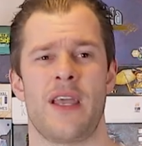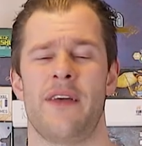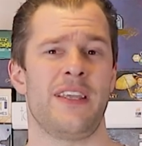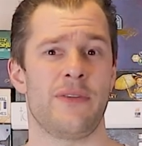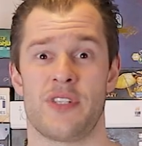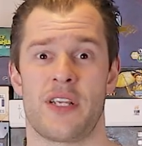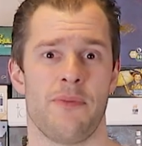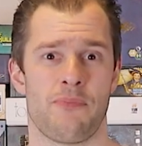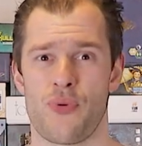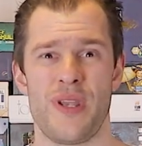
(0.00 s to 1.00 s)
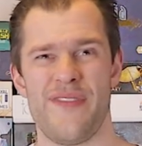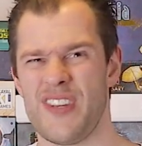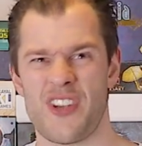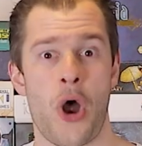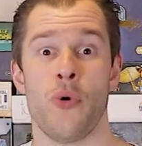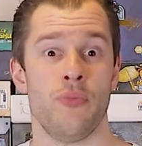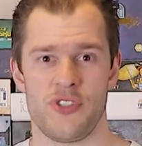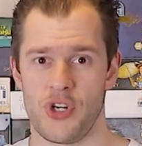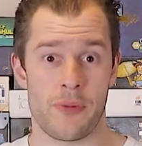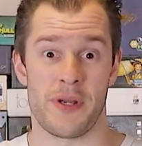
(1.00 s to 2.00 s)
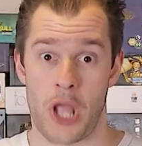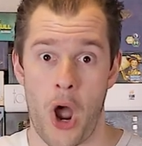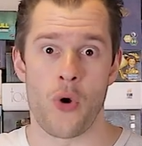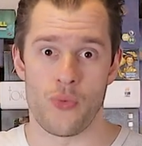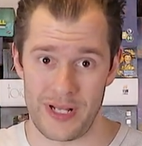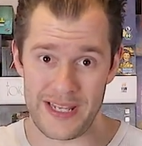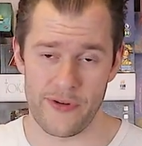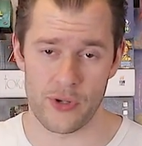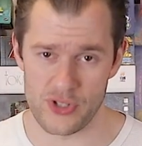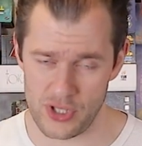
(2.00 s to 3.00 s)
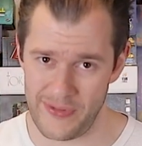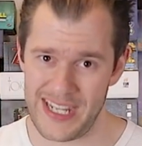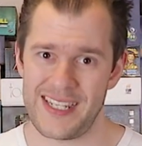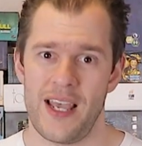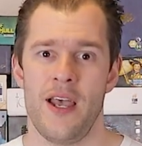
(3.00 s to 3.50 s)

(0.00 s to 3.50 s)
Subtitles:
I think it was like a previous German-only version of it.